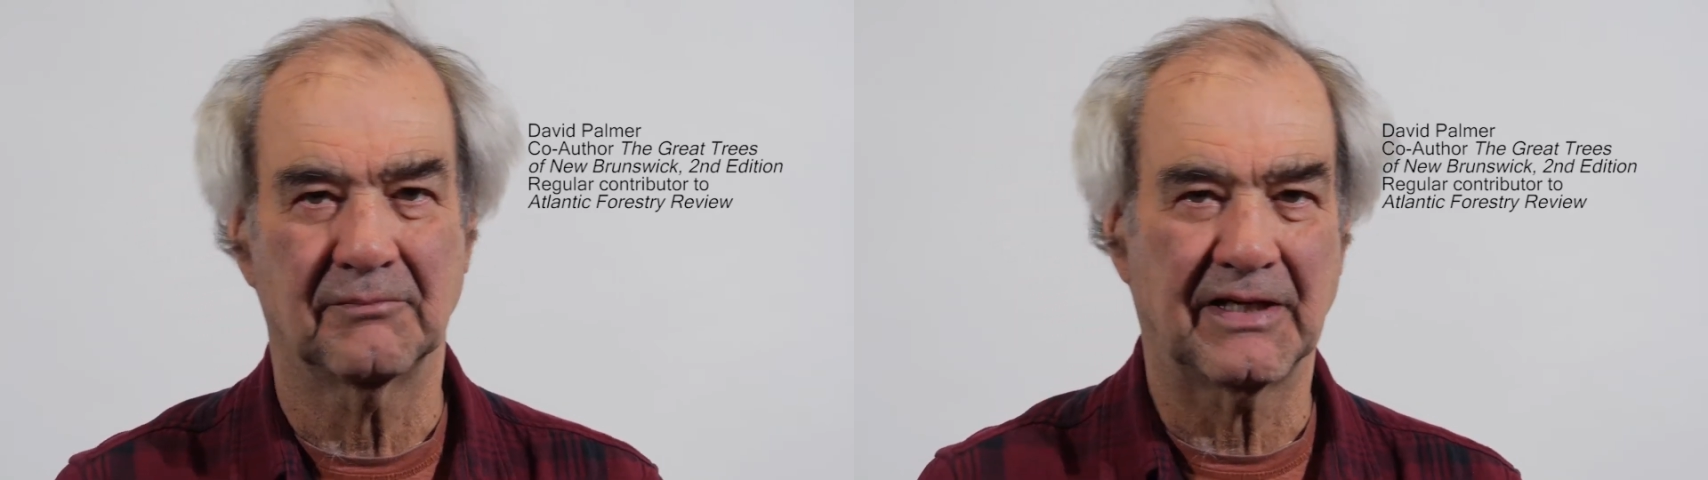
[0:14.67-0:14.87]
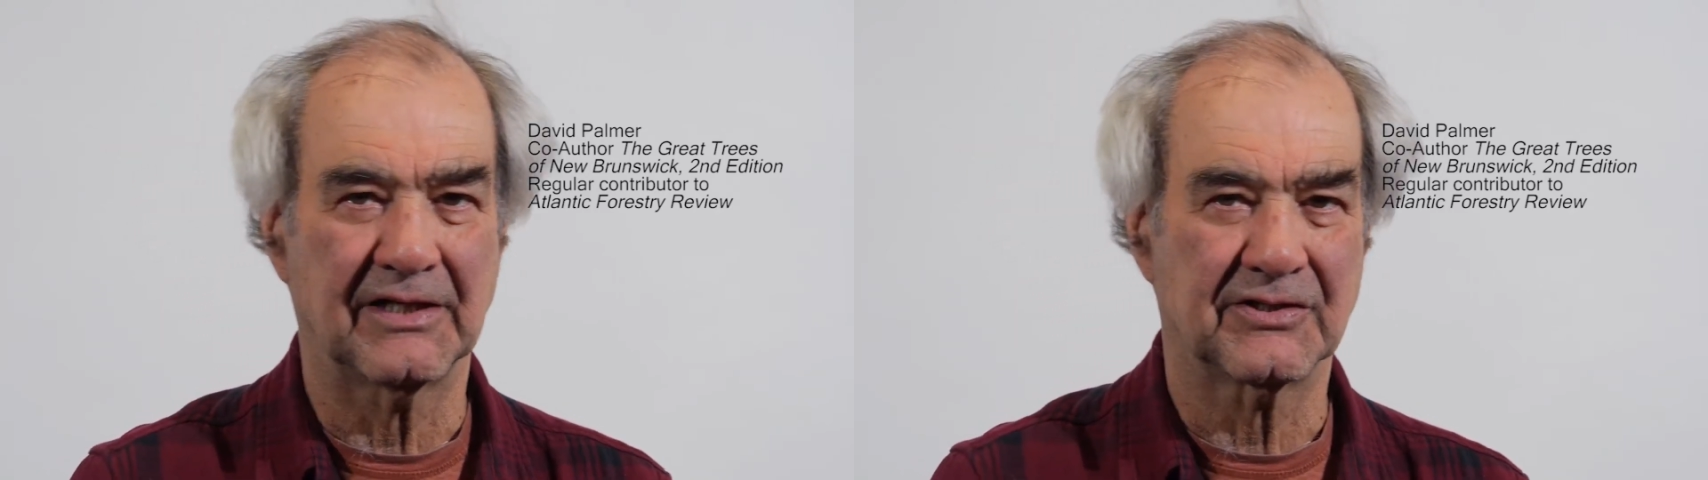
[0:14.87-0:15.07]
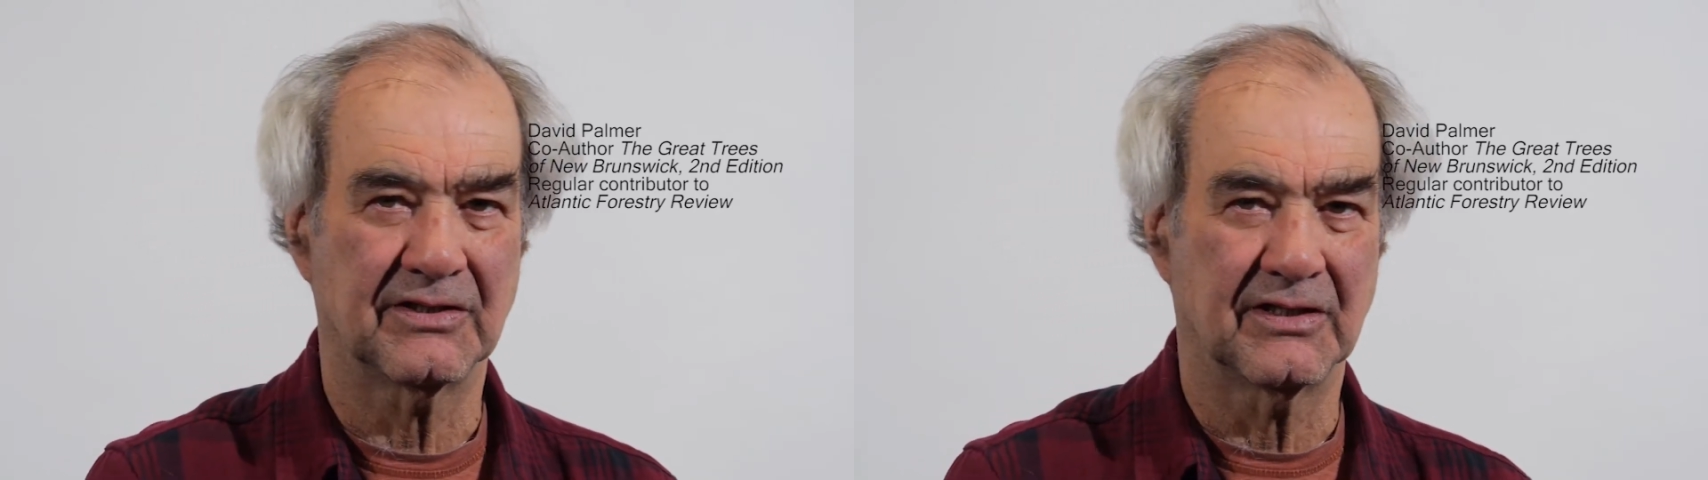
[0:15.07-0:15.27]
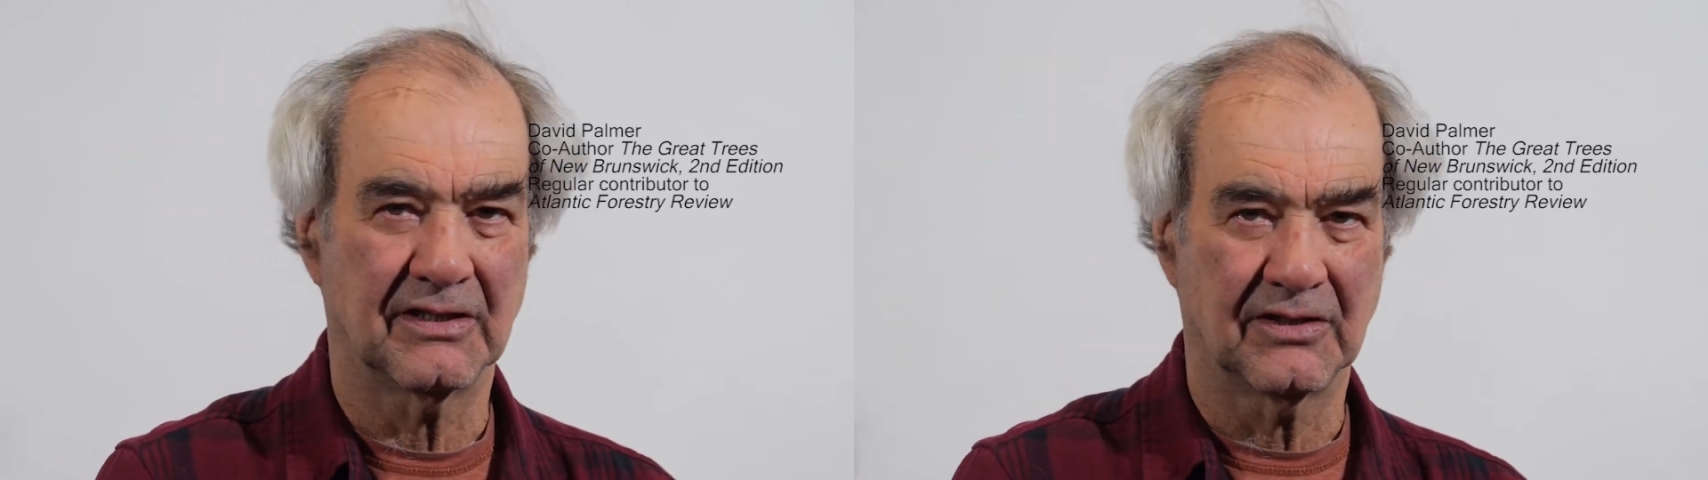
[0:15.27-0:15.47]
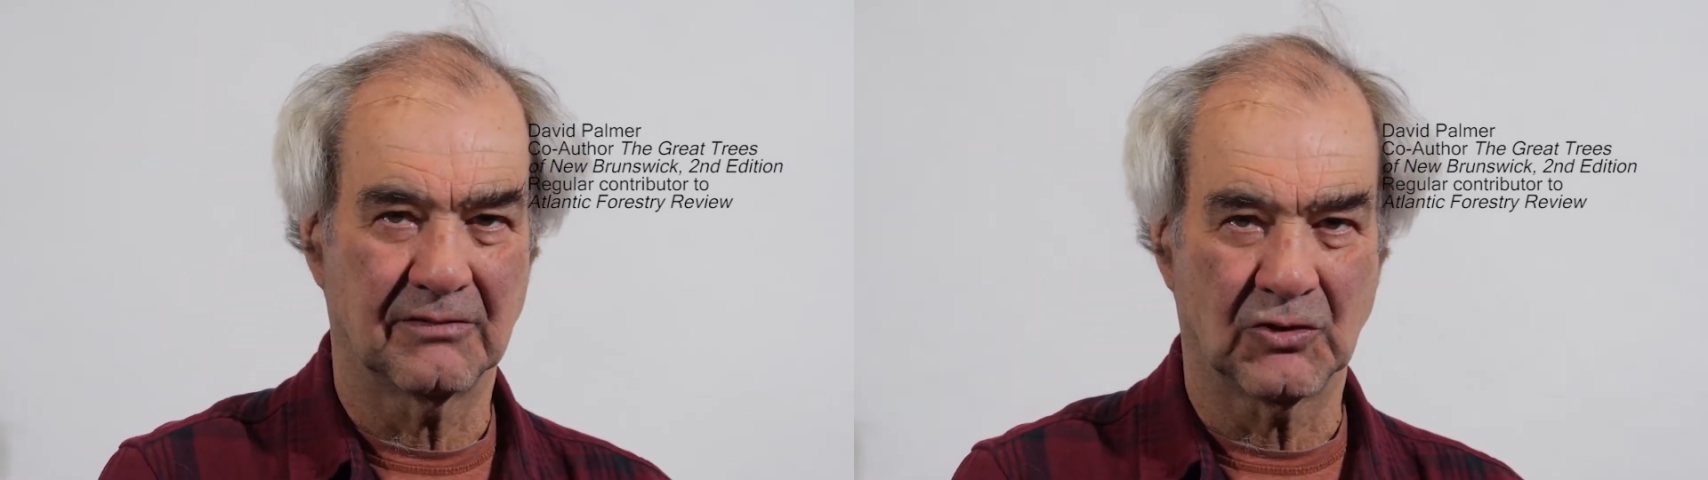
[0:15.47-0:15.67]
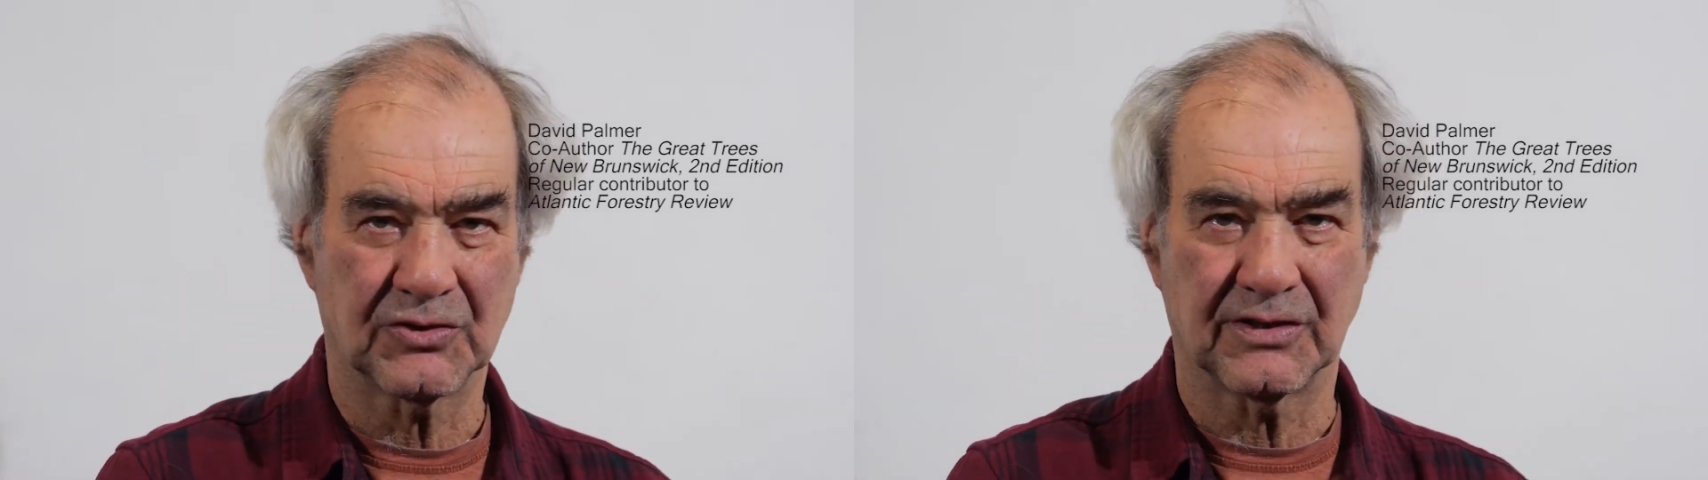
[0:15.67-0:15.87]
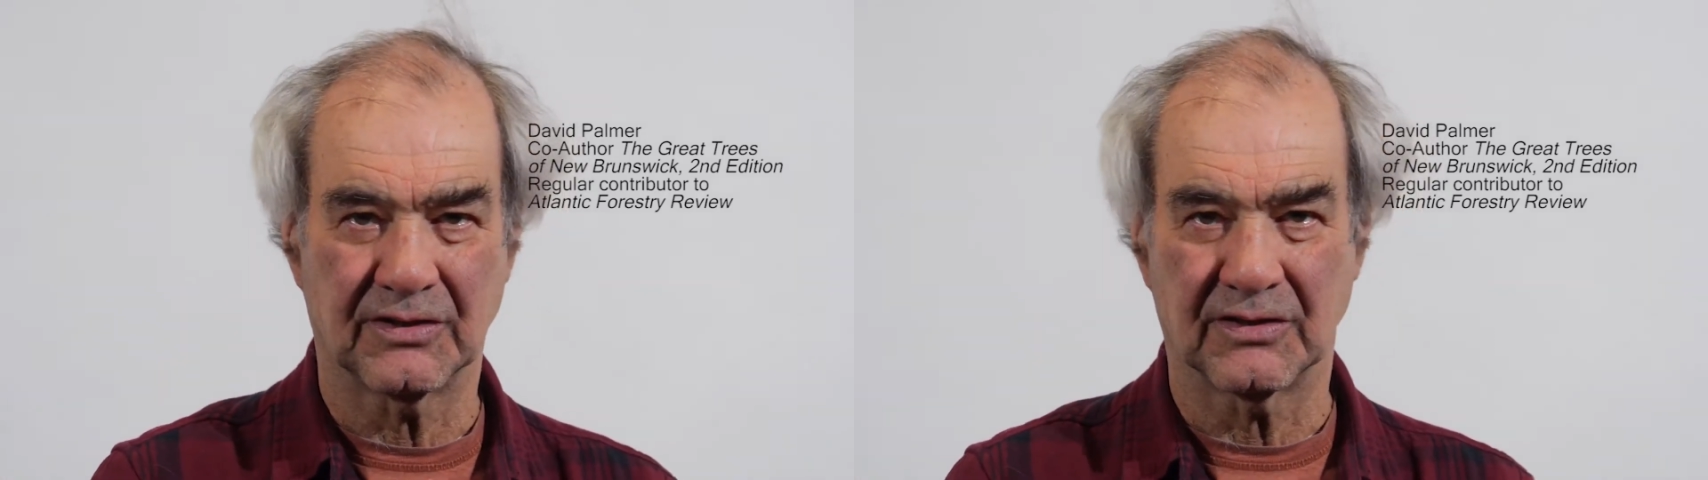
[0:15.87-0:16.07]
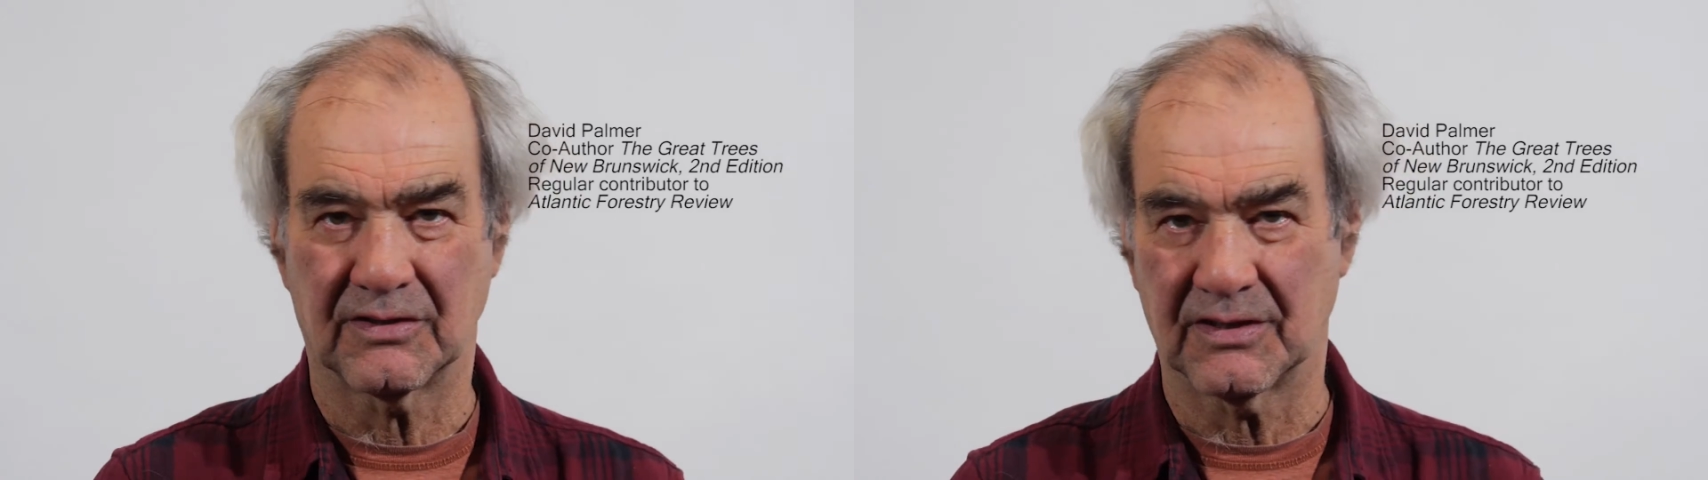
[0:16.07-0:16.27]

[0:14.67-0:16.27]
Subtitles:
passion and the emotion